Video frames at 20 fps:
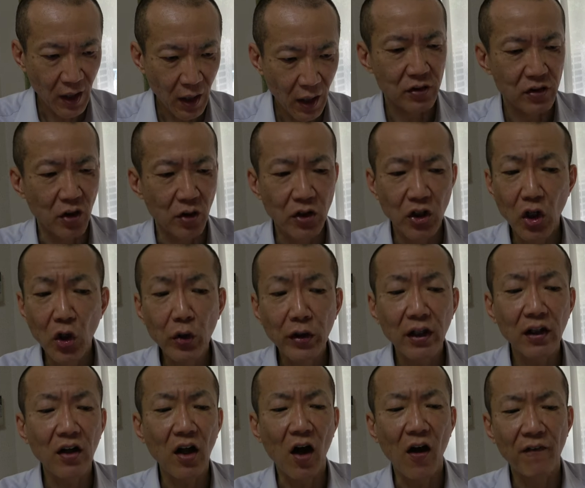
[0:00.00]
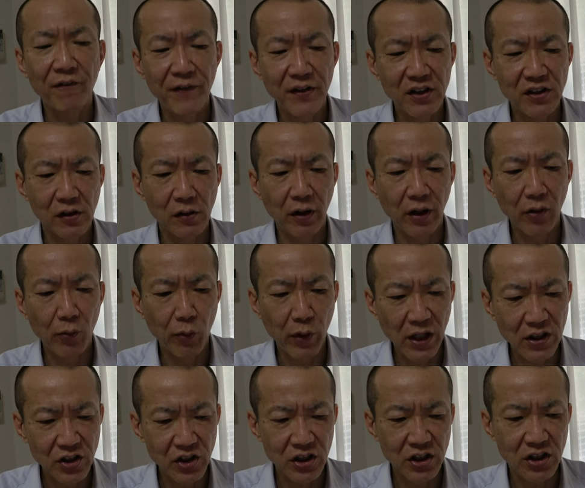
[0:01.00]
So you can officially
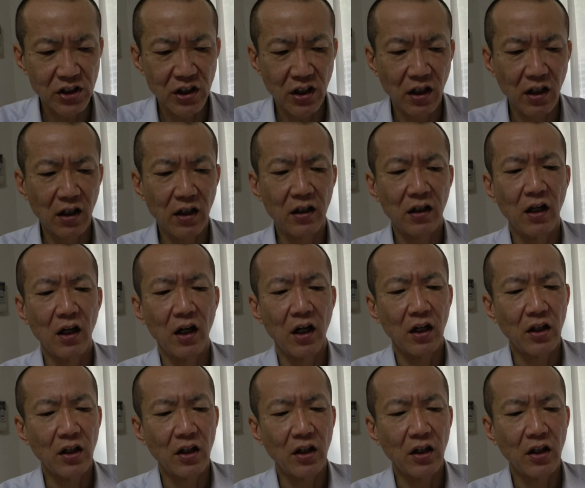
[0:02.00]
register